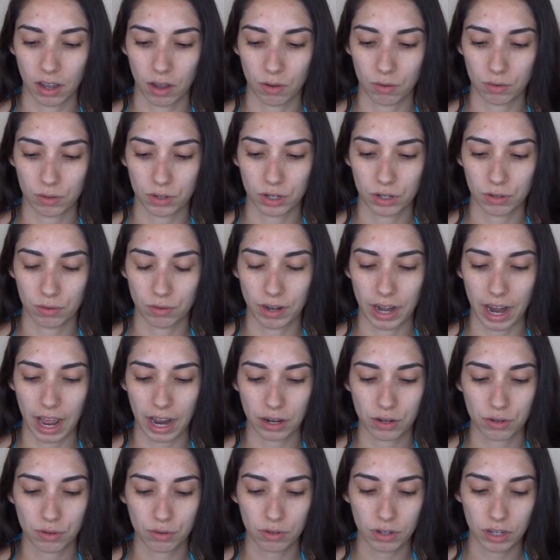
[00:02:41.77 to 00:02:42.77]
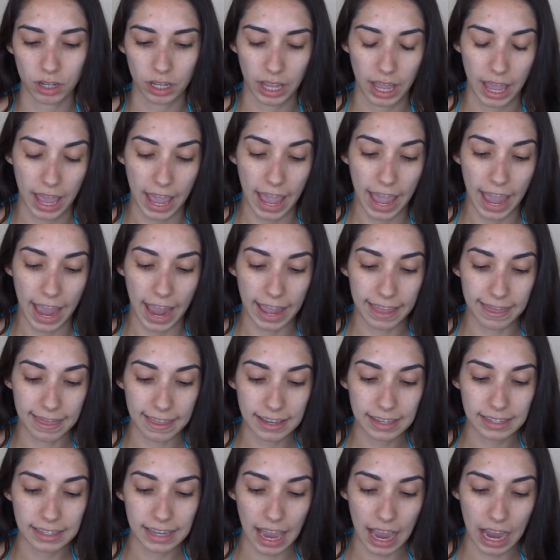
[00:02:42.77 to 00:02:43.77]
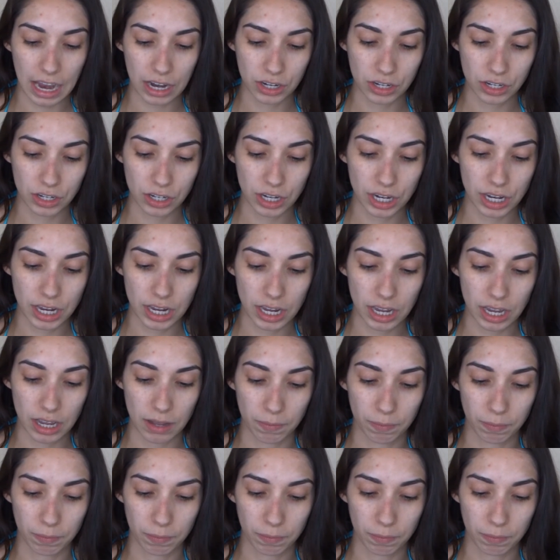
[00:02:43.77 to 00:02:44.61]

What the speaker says: 02 Natural, and this actually